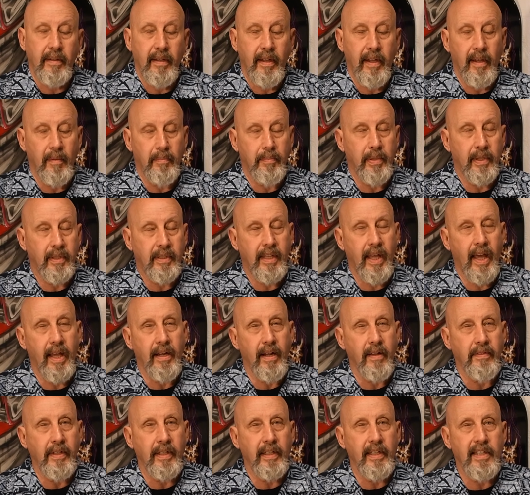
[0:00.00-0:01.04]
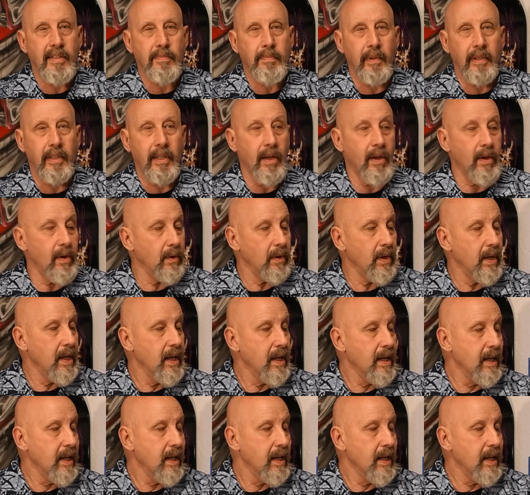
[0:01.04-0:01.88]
I'll put that on the list below.